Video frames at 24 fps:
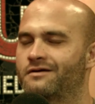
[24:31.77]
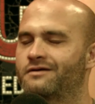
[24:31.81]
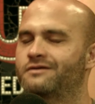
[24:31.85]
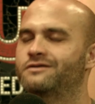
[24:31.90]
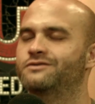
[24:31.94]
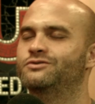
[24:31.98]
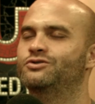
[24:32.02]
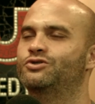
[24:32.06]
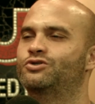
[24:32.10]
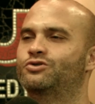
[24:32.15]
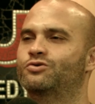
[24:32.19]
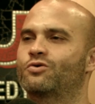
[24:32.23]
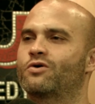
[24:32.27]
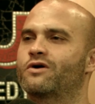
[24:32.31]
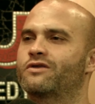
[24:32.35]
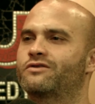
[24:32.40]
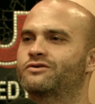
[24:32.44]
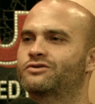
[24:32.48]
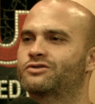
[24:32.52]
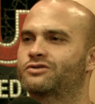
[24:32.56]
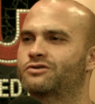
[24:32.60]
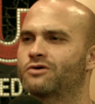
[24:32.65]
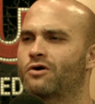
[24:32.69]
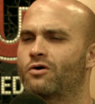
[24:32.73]
Enjoy the
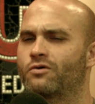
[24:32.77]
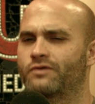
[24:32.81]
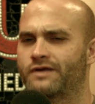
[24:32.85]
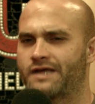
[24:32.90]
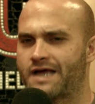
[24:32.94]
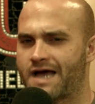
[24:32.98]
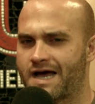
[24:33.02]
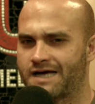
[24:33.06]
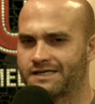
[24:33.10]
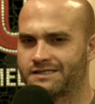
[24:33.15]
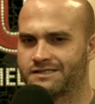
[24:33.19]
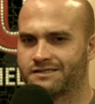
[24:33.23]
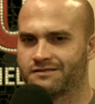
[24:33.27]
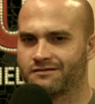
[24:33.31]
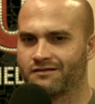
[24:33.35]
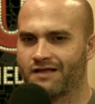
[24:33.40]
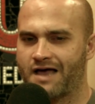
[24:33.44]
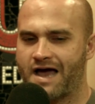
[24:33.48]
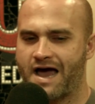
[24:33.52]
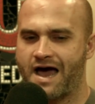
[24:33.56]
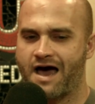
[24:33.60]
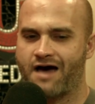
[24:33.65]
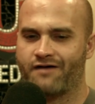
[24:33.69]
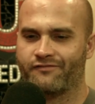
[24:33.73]
show. Yes,
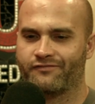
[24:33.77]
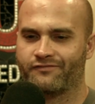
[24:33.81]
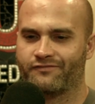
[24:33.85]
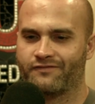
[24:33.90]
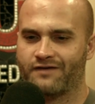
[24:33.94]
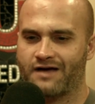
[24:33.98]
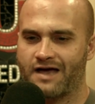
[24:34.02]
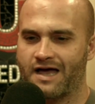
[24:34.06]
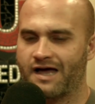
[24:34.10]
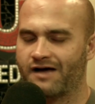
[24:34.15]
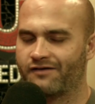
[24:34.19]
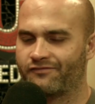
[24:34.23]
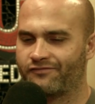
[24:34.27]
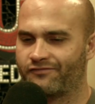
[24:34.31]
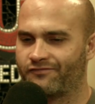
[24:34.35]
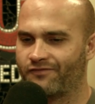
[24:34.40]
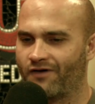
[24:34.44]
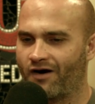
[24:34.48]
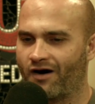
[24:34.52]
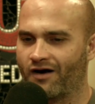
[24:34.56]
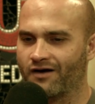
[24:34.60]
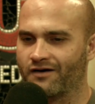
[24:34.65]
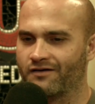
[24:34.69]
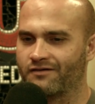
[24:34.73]
laugh, have
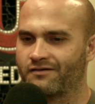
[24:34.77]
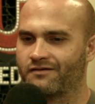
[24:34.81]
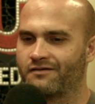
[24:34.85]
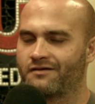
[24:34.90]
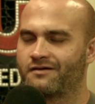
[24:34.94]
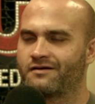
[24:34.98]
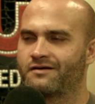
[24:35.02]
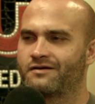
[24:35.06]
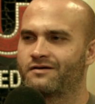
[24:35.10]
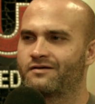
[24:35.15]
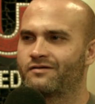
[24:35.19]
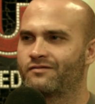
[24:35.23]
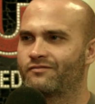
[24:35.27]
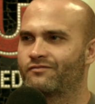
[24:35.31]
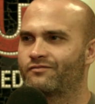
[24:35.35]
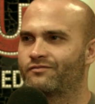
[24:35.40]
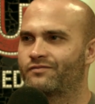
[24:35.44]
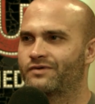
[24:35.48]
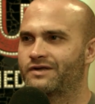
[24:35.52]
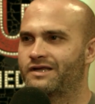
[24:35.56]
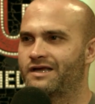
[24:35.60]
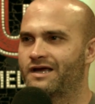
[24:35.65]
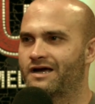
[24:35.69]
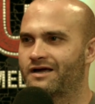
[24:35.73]
fun.
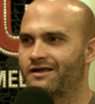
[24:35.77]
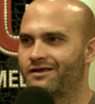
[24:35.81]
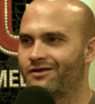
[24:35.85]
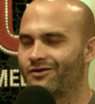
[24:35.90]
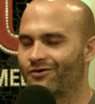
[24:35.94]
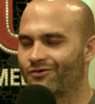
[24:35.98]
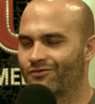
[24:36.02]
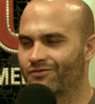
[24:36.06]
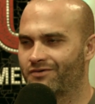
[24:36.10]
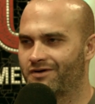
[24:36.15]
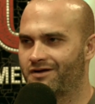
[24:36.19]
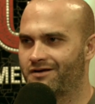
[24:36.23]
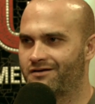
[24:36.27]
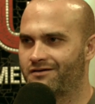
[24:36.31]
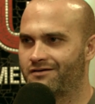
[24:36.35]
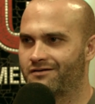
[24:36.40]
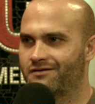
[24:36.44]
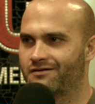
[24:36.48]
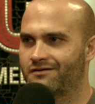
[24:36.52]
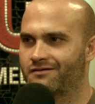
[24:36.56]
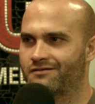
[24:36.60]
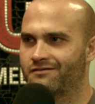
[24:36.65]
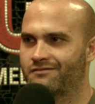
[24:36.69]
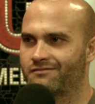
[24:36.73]
But yeah, you don't need
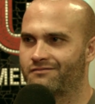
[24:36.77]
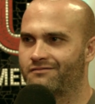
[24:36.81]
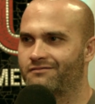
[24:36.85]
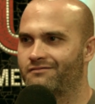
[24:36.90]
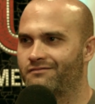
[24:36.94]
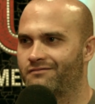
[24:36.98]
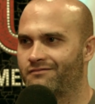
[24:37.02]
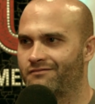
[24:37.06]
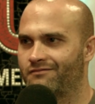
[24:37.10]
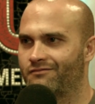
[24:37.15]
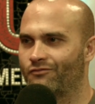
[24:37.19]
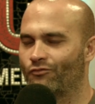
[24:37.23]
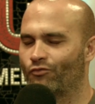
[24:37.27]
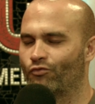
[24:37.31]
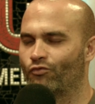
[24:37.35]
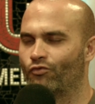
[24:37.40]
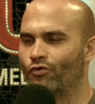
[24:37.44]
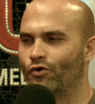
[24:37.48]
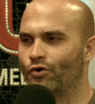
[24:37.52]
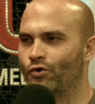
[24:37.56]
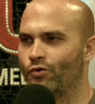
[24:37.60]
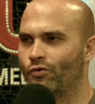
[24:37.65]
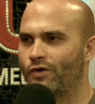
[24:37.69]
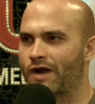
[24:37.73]
to
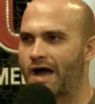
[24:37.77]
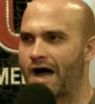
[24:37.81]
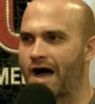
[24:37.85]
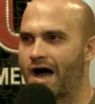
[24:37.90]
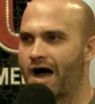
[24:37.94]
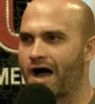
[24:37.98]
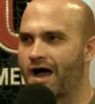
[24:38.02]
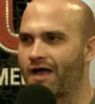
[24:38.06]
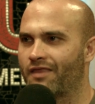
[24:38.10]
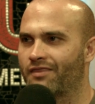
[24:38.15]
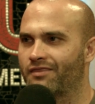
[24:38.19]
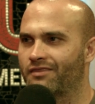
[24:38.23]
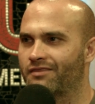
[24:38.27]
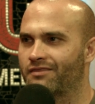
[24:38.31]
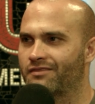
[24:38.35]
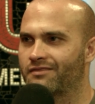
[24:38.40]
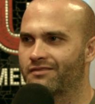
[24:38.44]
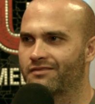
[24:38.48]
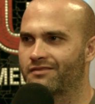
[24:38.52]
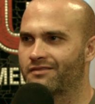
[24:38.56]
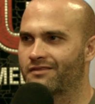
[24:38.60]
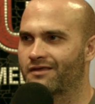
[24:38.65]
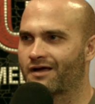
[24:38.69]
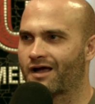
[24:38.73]
root on
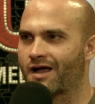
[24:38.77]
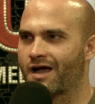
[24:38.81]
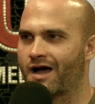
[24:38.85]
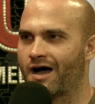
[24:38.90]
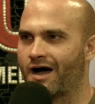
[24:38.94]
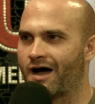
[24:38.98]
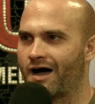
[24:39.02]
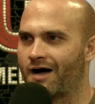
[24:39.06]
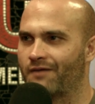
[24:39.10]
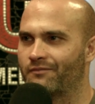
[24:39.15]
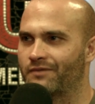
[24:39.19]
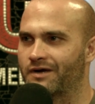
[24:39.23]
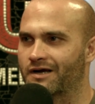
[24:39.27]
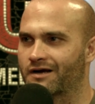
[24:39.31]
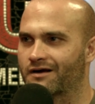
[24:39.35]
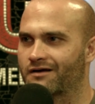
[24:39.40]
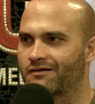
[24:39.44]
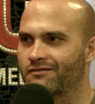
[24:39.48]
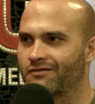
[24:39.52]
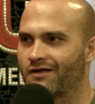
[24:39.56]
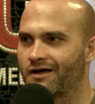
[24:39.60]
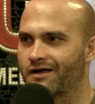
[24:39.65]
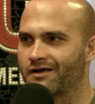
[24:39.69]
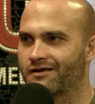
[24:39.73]
the comic
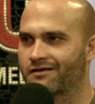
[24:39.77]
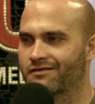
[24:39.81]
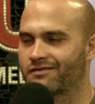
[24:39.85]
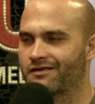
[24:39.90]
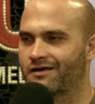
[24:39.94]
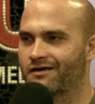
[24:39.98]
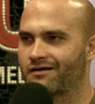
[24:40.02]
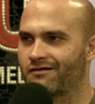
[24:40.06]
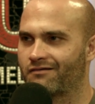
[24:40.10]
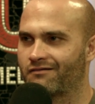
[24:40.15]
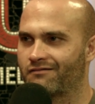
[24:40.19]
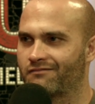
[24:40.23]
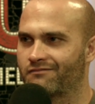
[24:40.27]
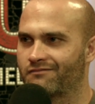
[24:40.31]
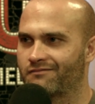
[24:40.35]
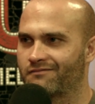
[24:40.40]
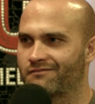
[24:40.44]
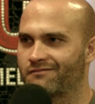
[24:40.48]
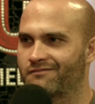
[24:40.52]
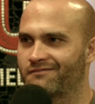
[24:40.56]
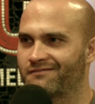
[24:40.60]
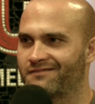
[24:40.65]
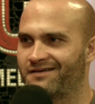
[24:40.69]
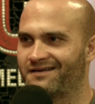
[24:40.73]
like they're
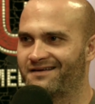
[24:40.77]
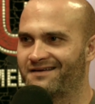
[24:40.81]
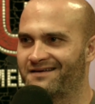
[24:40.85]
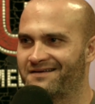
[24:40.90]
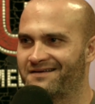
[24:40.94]
yeah.